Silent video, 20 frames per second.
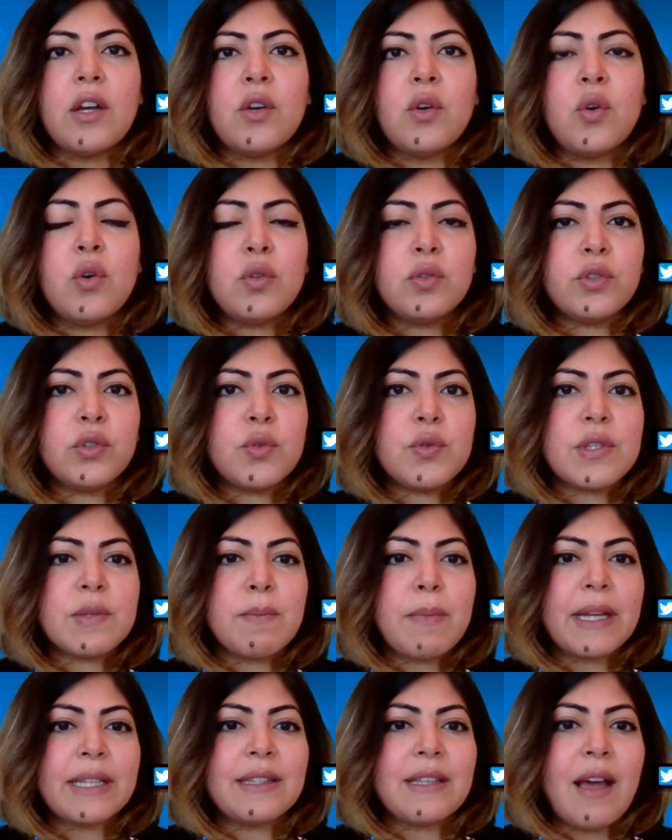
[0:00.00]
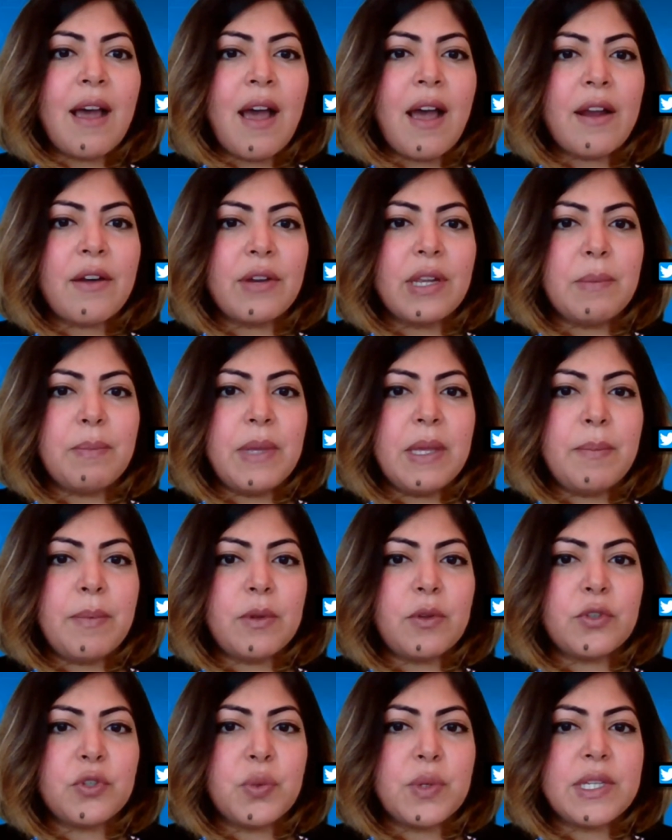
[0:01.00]
Kultus Matahari,
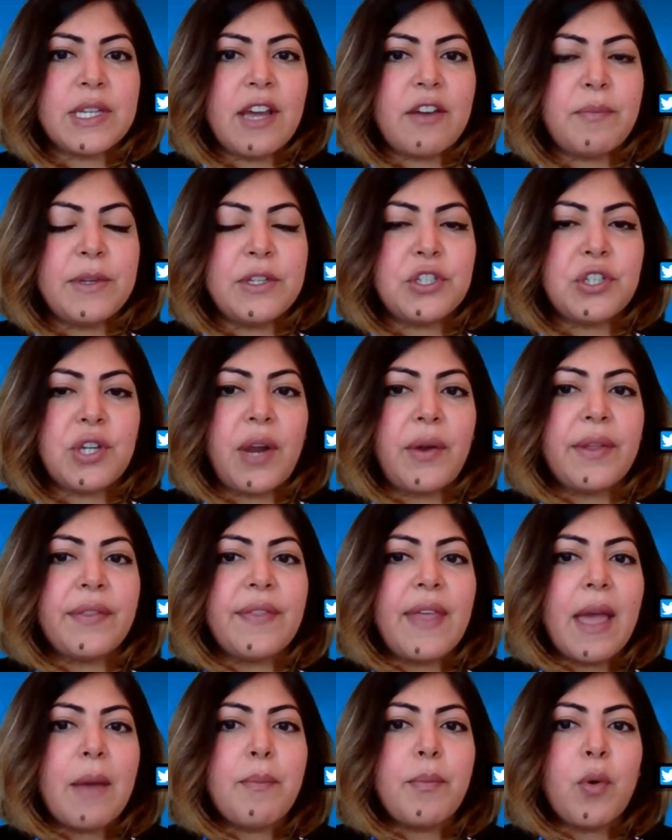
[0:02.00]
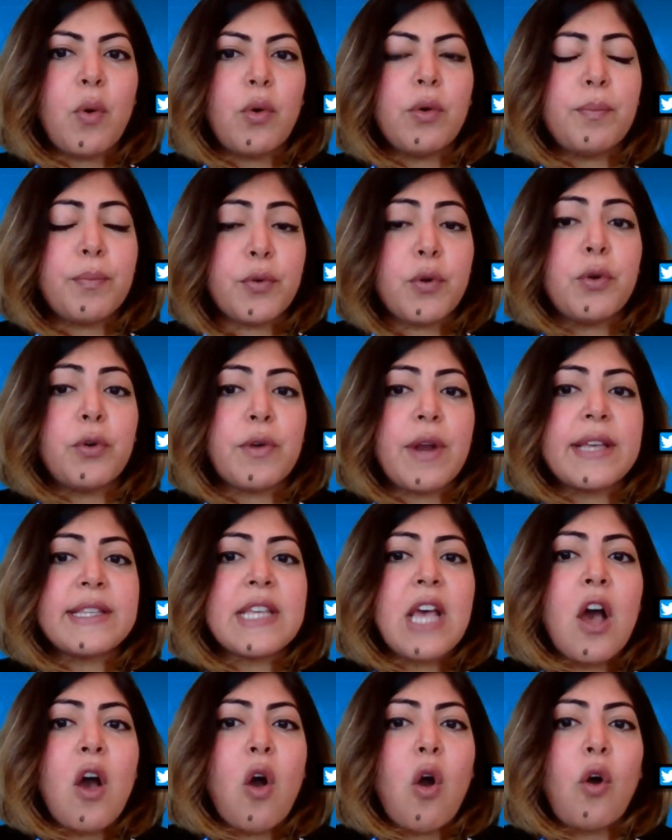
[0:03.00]
people on Twitter have been sharing their progress
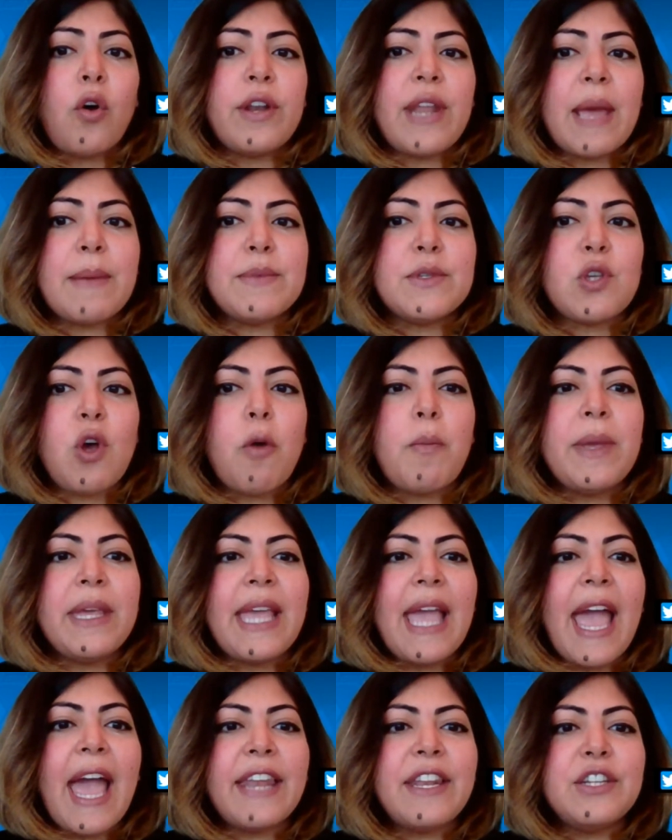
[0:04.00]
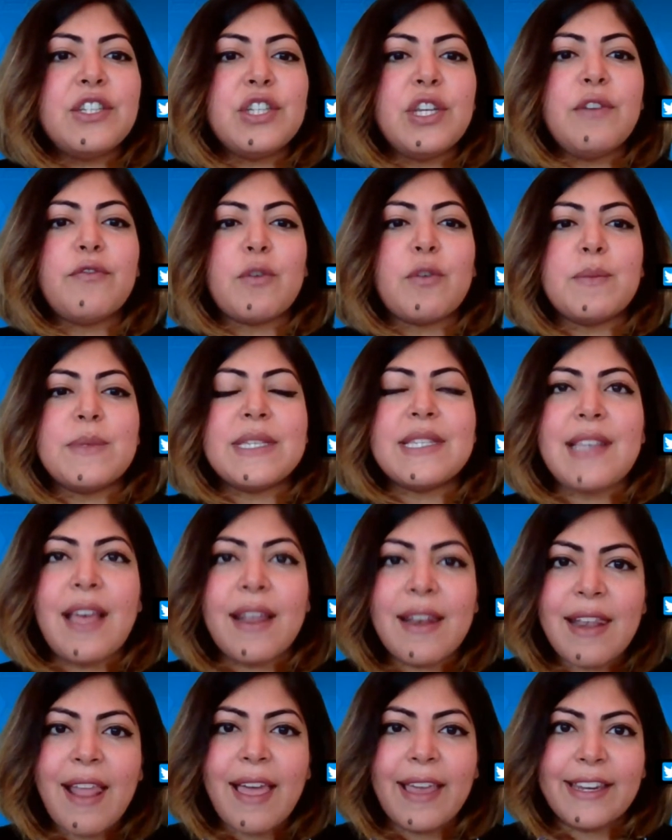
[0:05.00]
on absorbing energy from
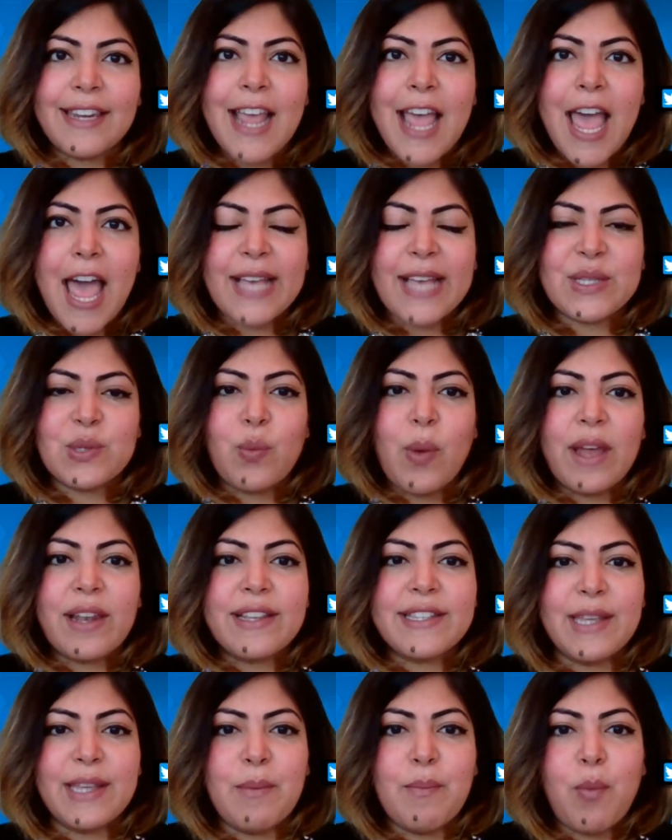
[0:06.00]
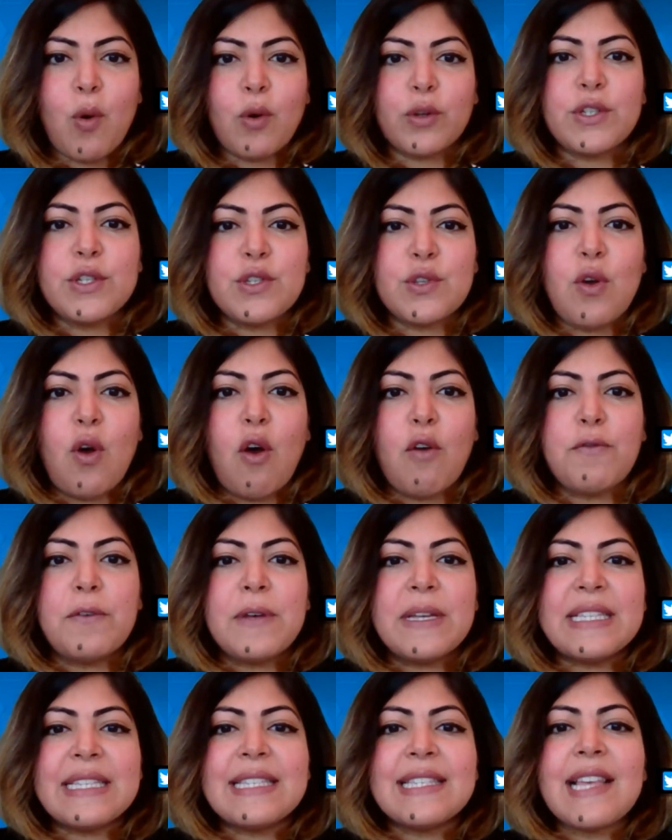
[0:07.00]
sunlight, as well as the importance of
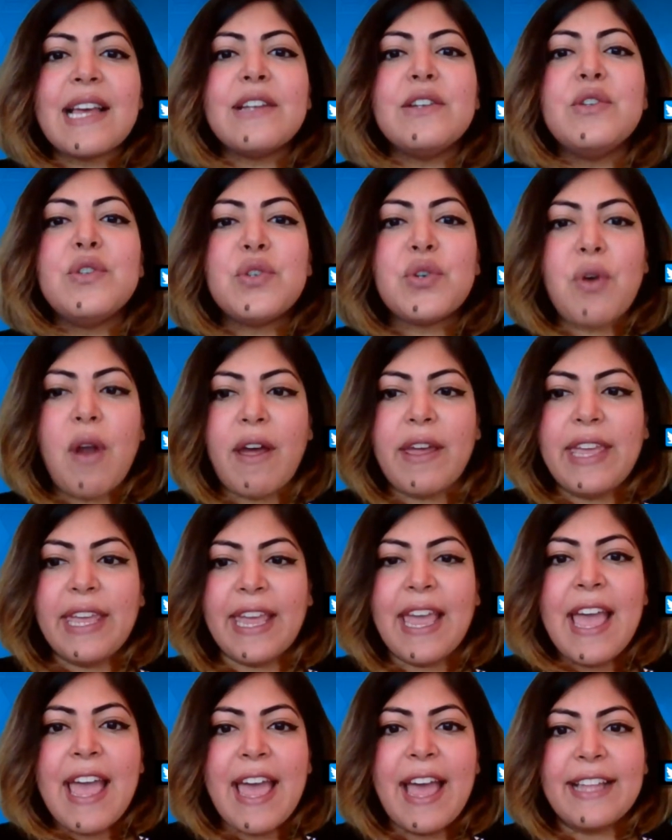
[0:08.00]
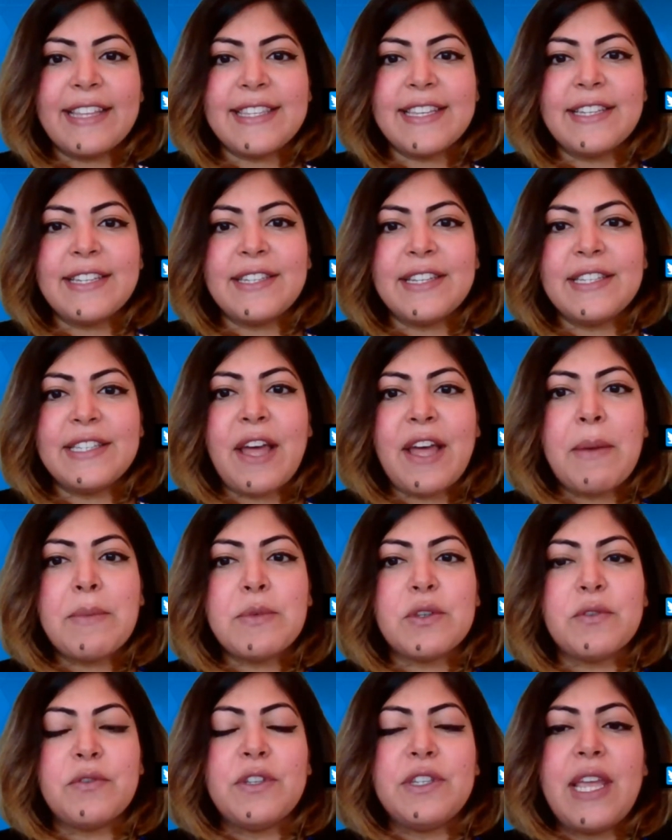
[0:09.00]
sun drying at certain
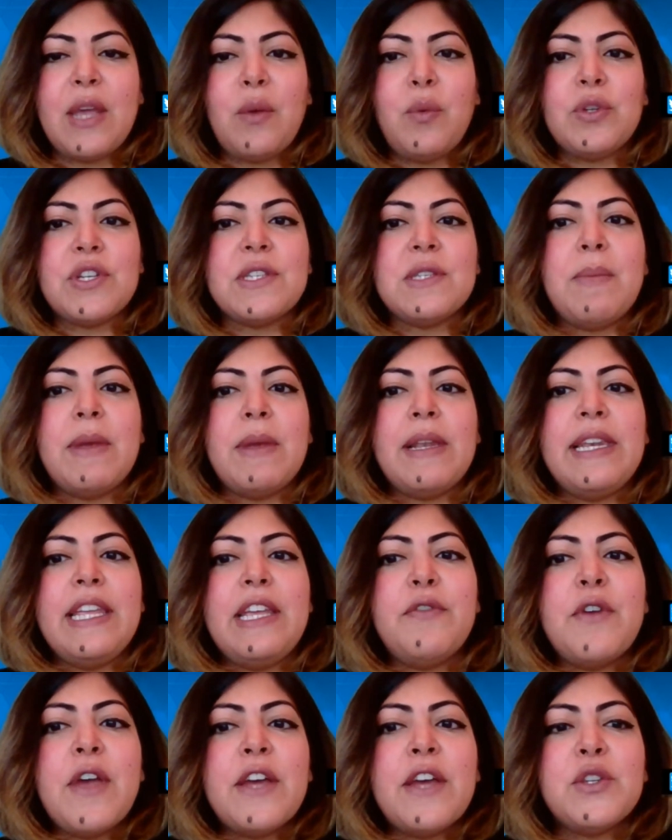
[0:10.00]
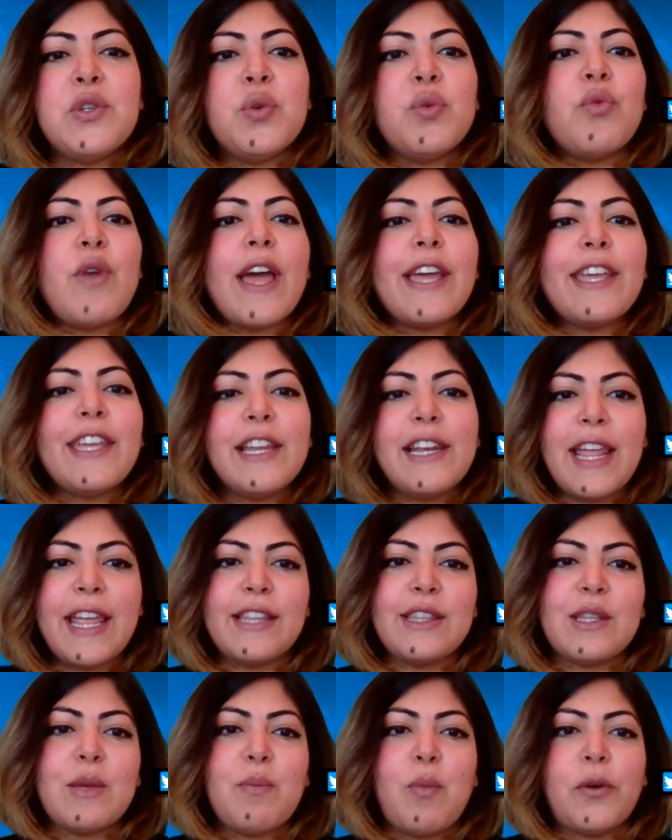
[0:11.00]
times of the day, which is believed to
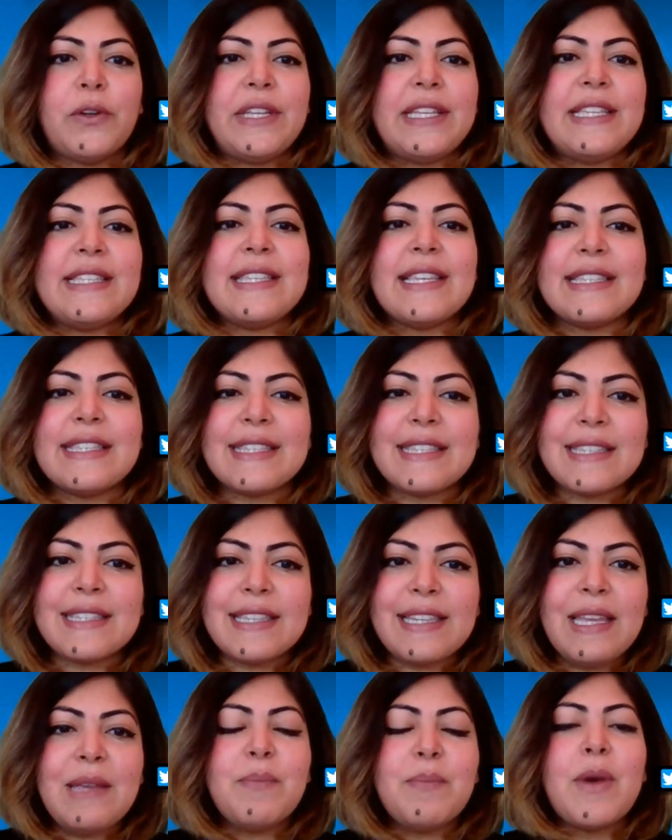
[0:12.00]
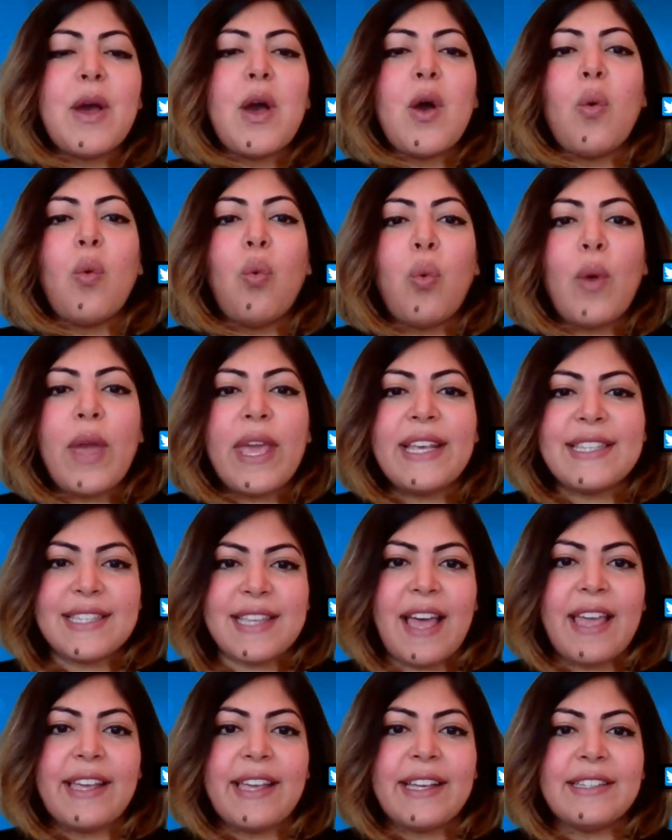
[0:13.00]
regulate the body's sleep-wake
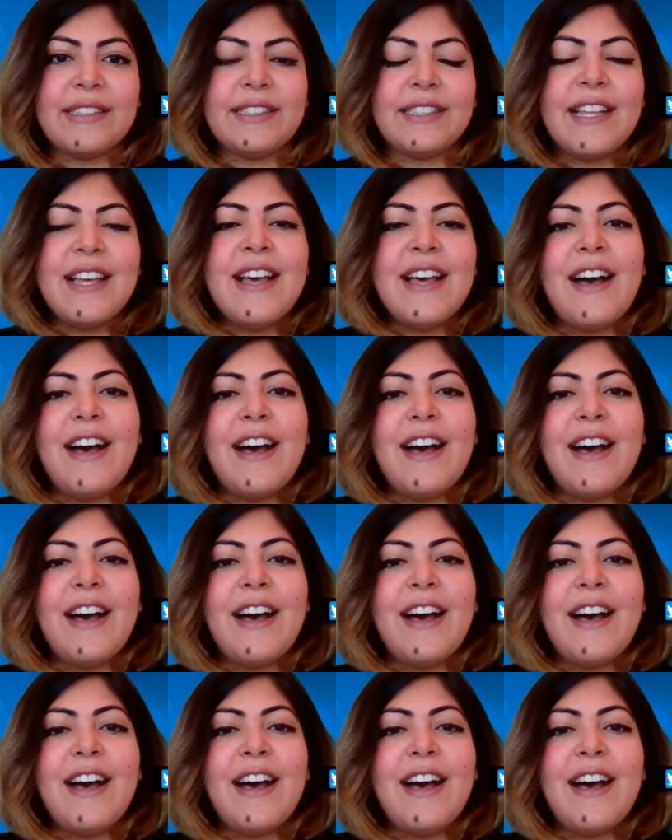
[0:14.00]
cycle,